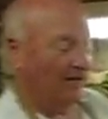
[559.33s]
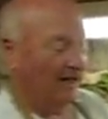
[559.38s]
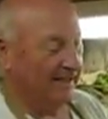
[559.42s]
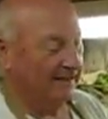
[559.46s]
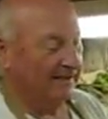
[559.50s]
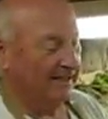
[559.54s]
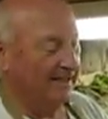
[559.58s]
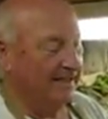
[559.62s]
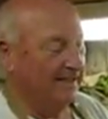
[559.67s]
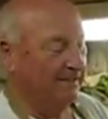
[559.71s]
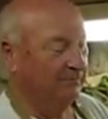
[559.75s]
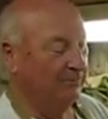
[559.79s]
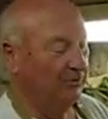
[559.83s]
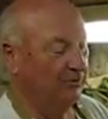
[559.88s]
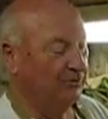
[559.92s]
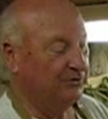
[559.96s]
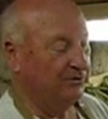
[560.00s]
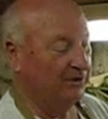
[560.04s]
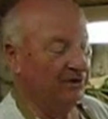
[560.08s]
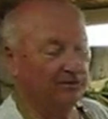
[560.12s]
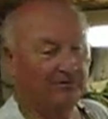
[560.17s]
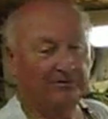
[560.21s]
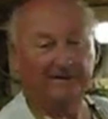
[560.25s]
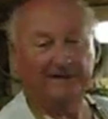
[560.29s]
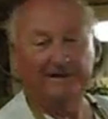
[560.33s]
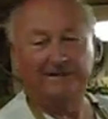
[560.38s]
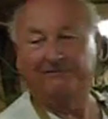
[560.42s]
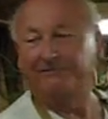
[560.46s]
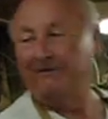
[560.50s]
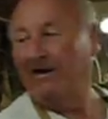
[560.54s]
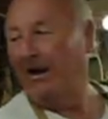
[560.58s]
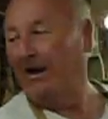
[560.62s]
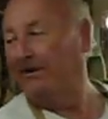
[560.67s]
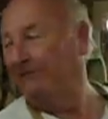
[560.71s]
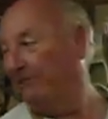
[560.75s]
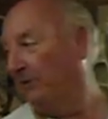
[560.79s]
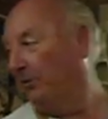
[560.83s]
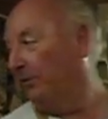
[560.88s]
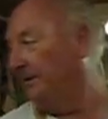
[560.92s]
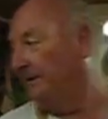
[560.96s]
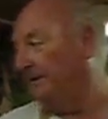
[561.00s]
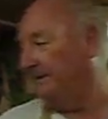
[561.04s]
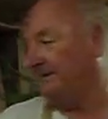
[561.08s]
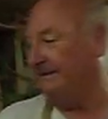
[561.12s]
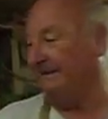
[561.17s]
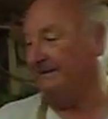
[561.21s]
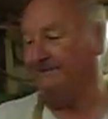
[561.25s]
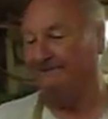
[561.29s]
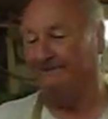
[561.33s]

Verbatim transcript: not the Hebrew children in the fiery furnace.